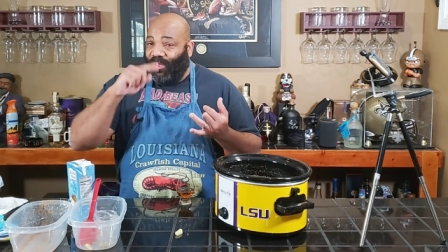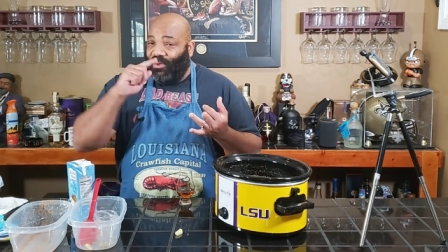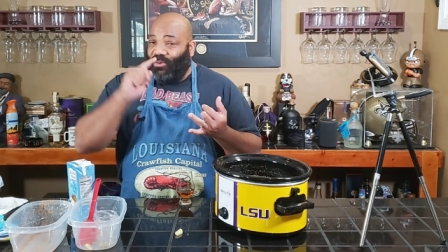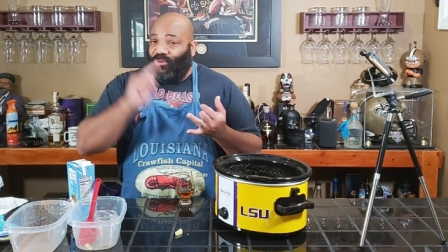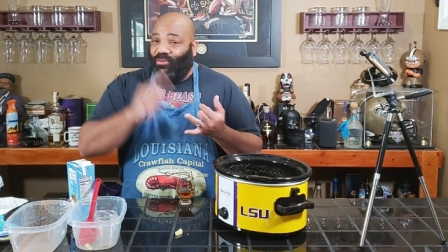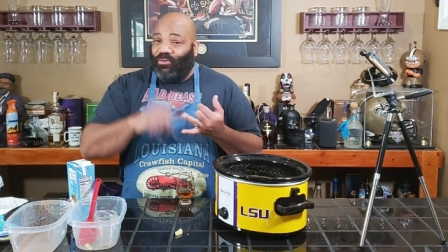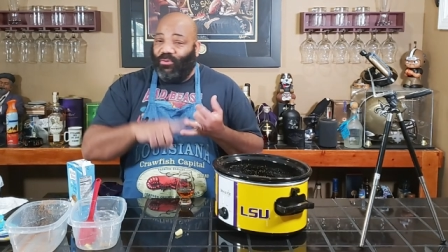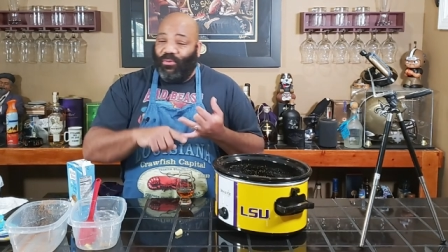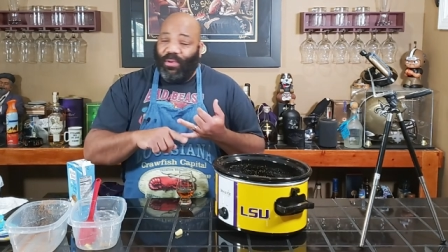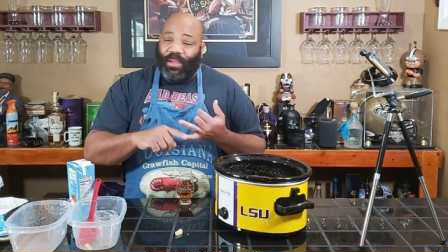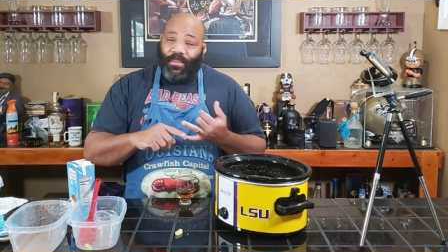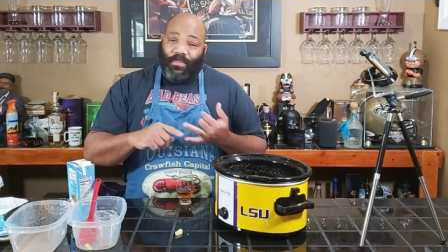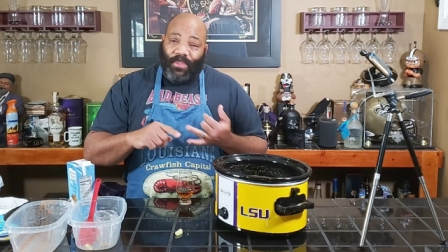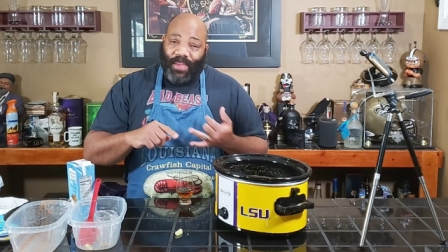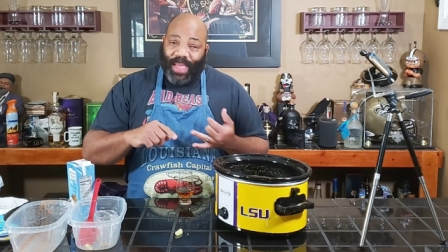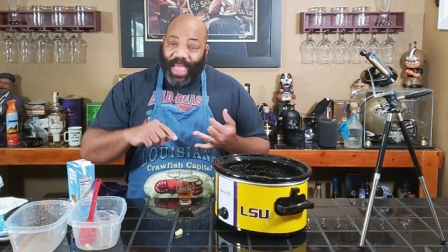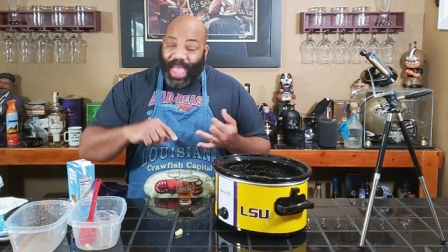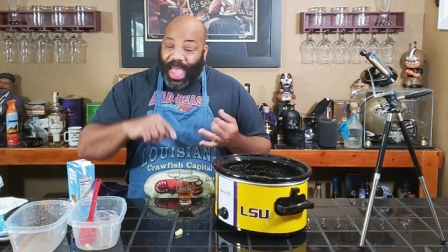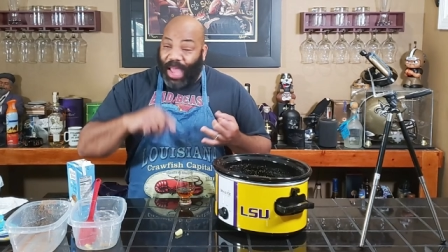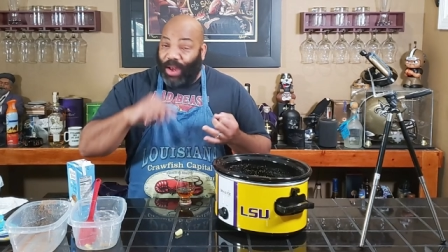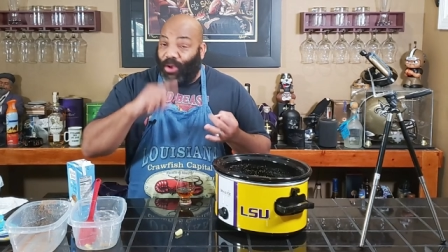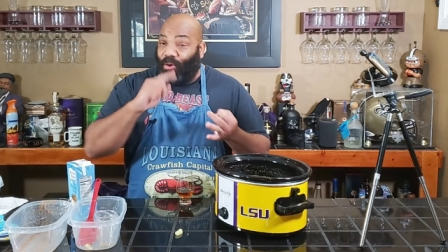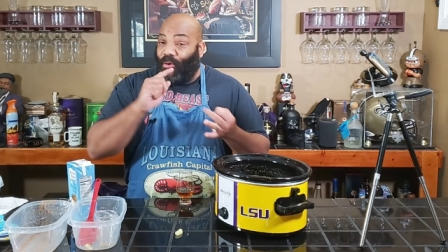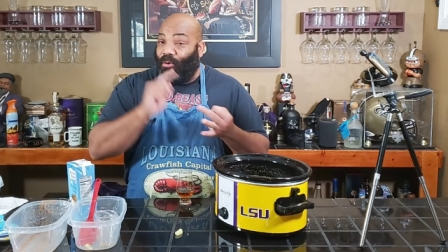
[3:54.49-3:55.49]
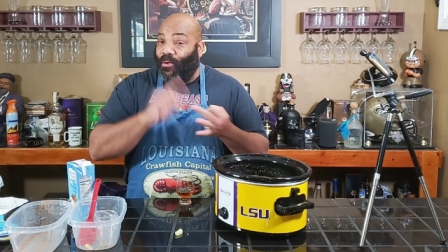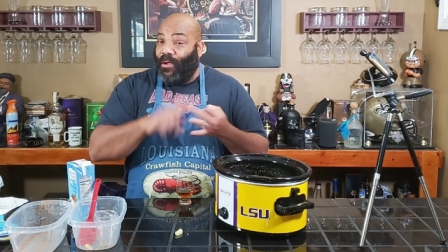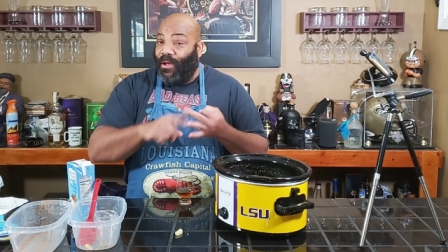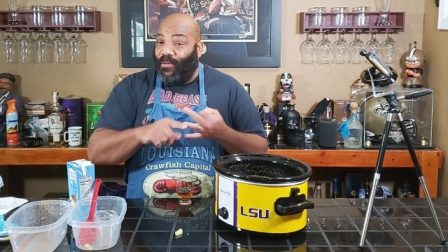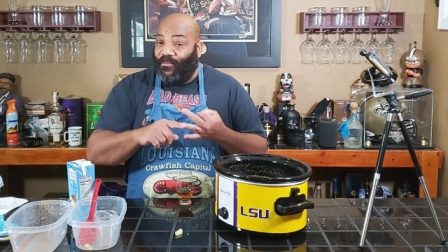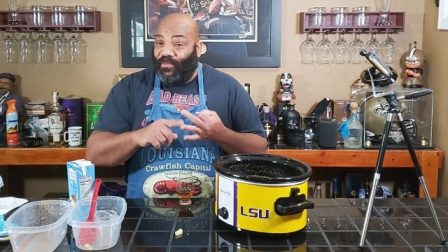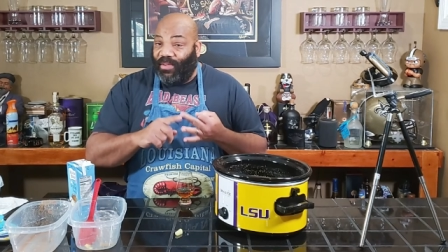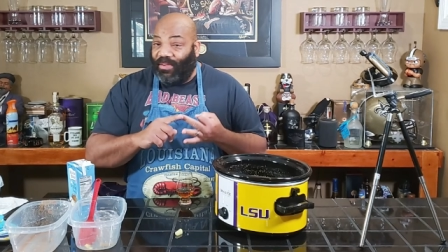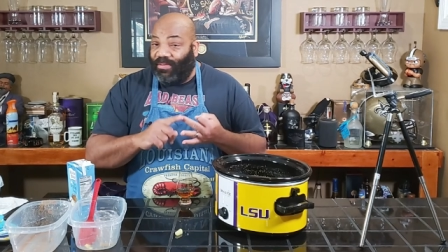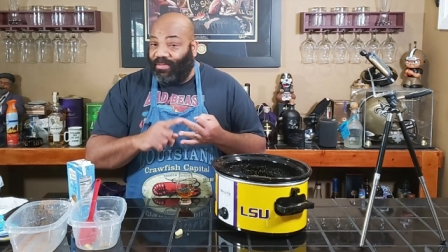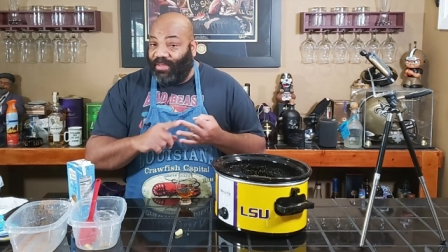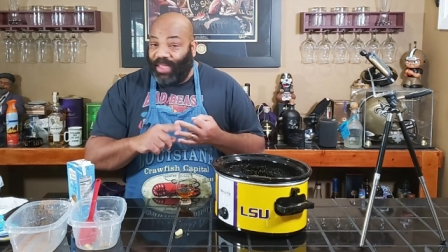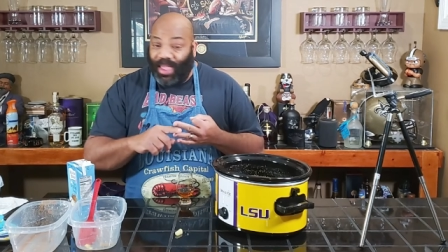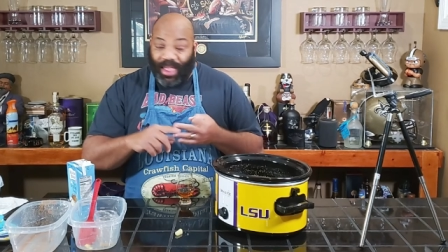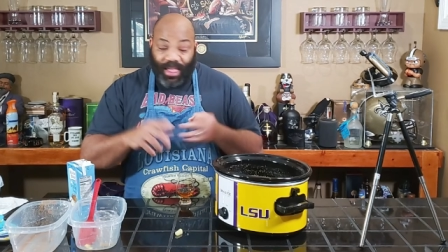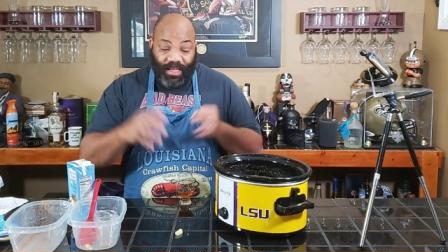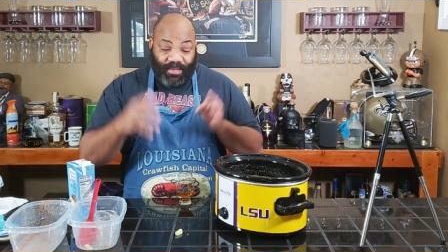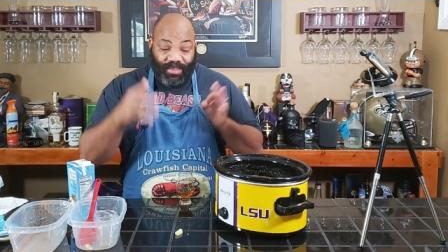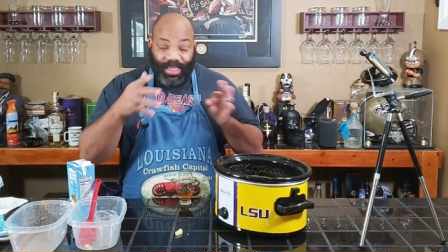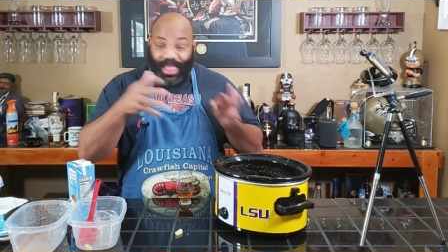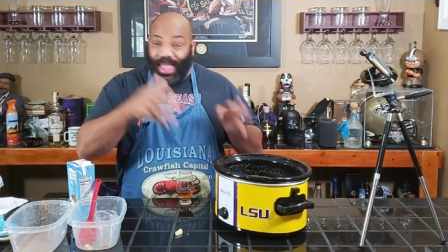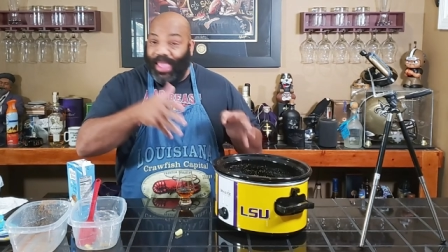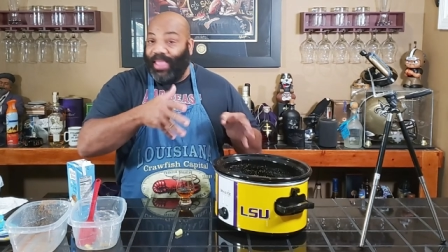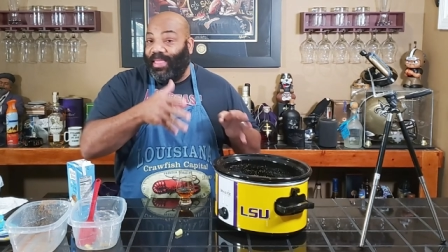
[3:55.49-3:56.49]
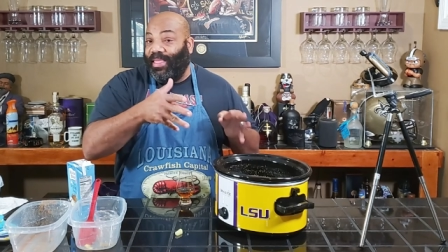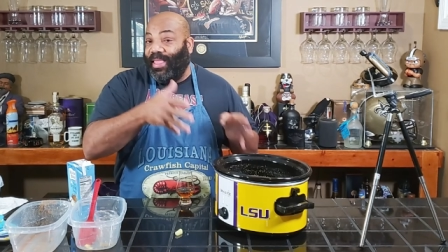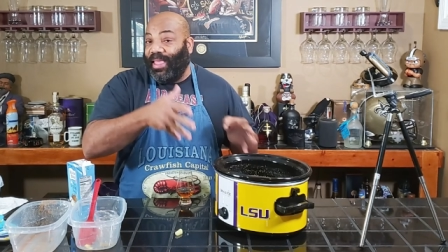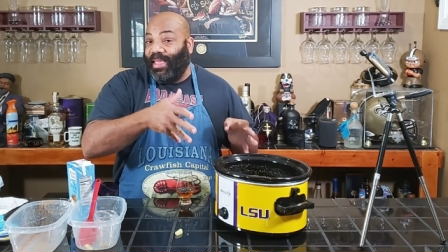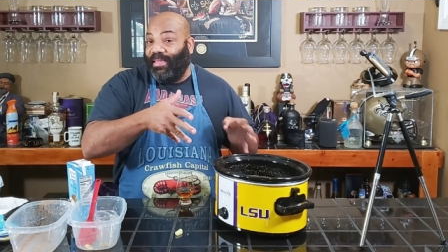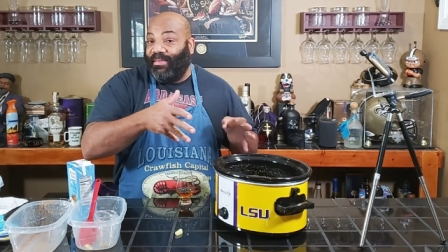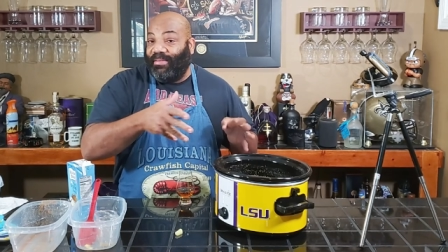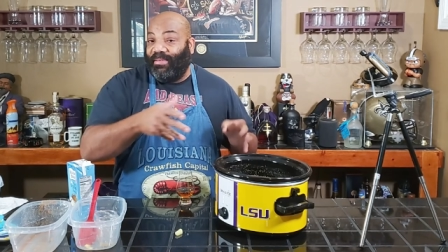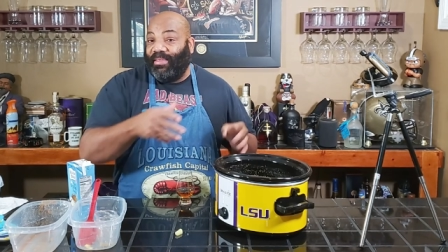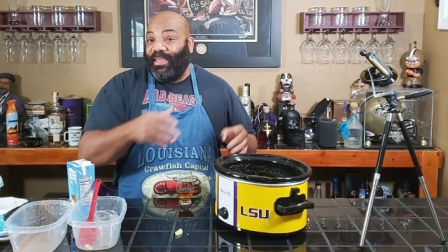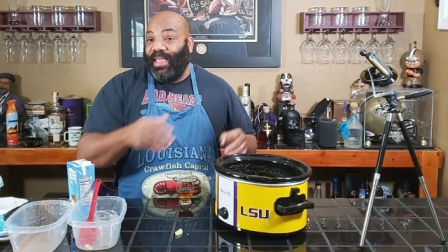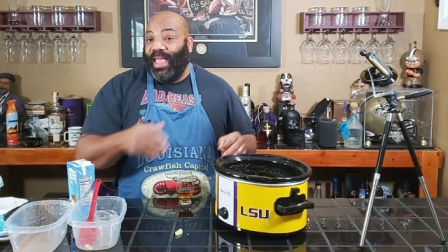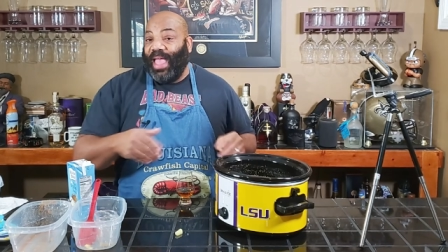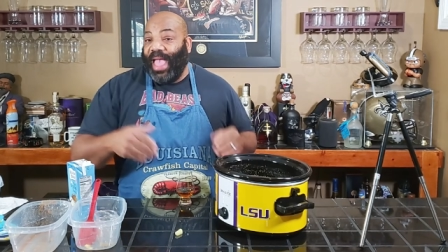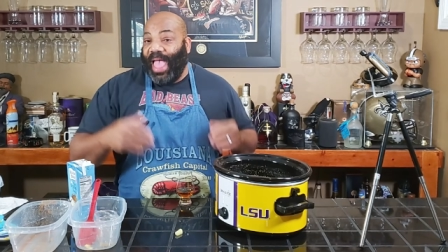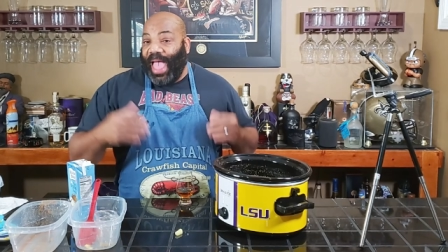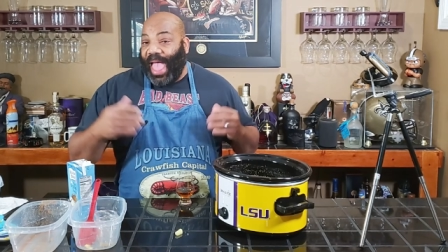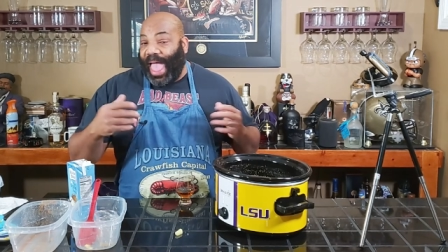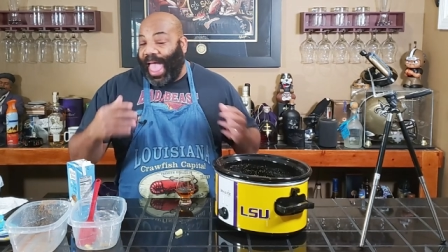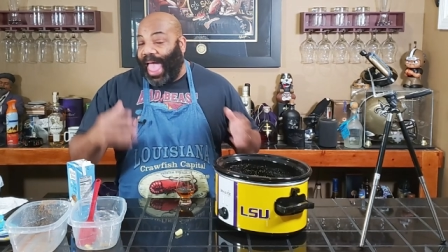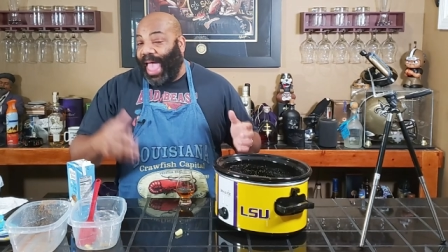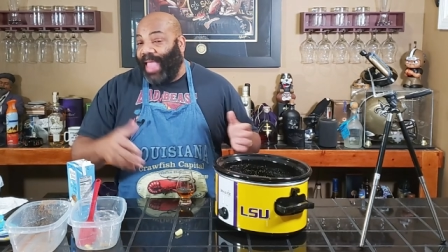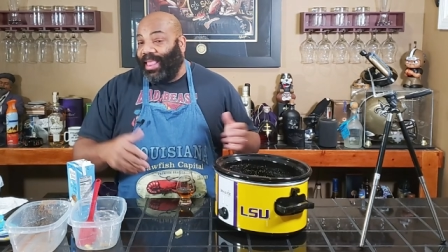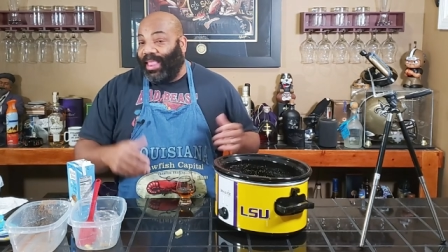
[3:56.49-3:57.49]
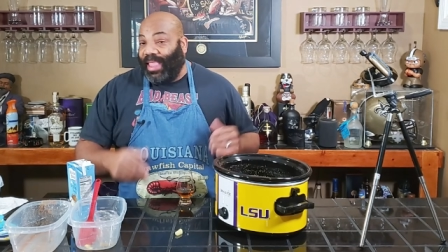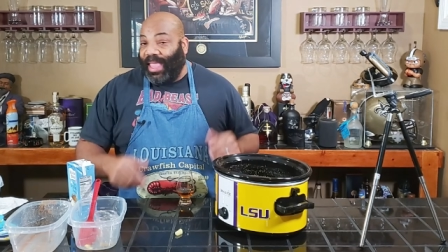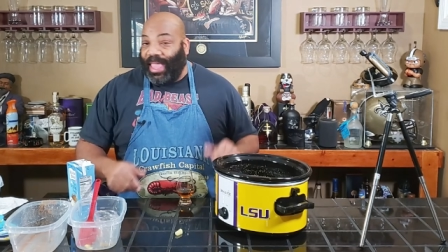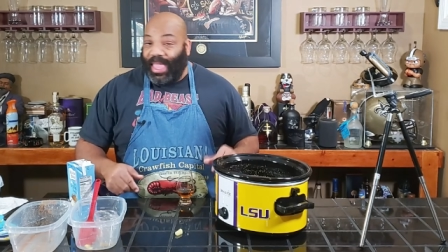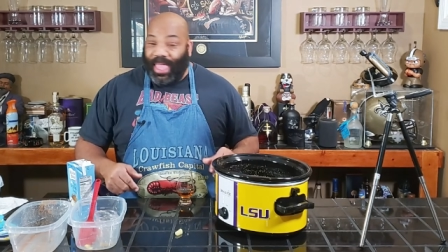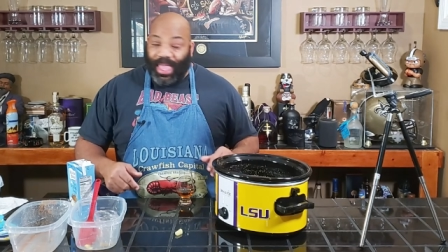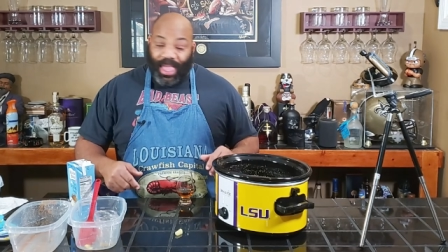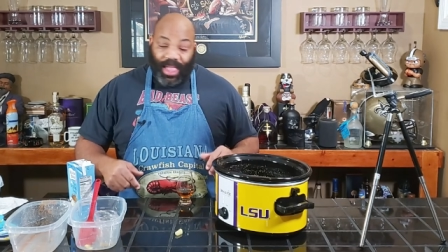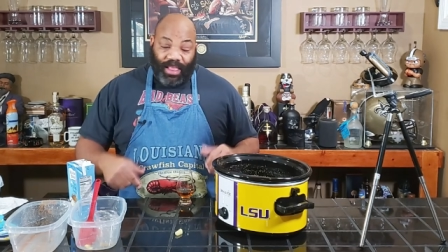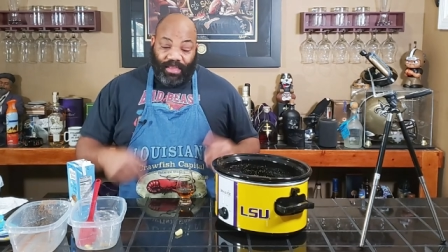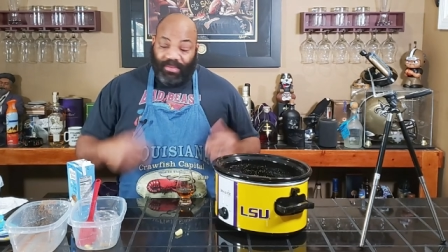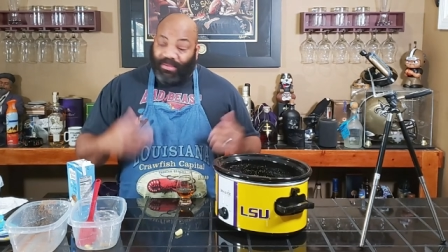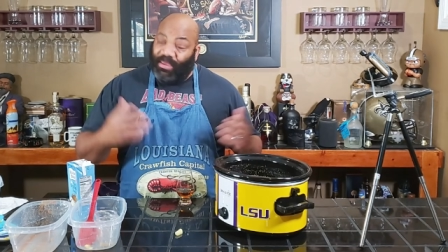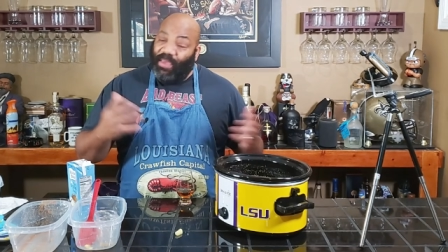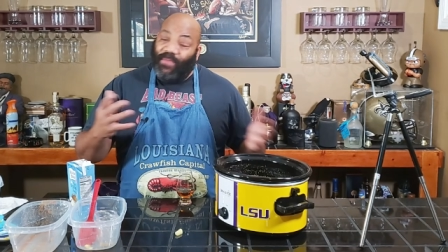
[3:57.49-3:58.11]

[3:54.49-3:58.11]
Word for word: shrimp, and crawfish tails in this at the end.